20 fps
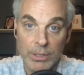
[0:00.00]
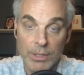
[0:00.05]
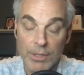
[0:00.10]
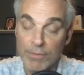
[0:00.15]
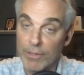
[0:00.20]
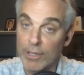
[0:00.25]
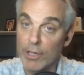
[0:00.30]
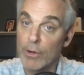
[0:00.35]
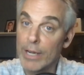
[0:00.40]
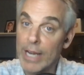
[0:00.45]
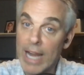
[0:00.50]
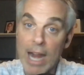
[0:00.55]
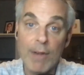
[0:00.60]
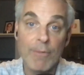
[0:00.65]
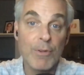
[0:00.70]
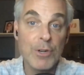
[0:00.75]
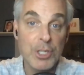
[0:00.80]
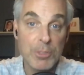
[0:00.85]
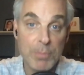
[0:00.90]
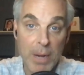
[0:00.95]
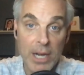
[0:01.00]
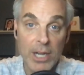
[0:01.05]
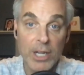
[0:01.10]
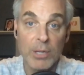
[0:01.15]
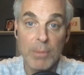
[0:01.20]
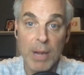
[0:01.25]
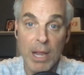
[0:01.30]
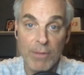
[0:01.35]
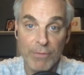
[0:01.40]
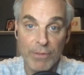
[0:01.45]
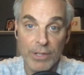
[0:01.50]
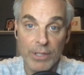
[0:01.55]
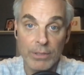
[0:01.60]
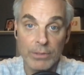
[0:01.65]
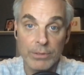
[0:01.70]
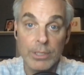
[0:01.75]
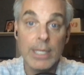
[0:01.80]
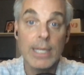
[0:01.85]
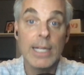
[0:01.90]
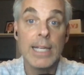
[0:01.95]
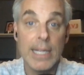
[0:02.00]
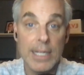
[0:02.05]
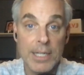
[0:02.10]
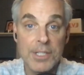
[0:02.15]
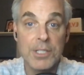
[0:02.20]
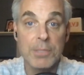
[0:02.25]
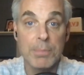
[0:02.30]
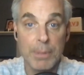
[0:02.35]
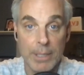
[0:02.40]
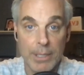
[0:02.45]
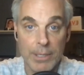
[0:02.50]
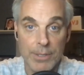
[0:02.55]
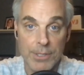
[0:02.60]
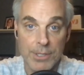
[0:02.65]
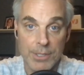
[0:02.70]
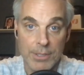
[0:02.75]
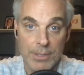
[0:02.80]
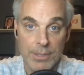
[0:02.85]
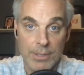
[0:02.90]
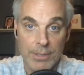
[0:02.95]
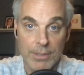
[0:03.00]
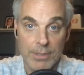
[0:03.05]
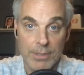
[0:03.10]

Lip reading: the very average Baker Mayfield, he disappears.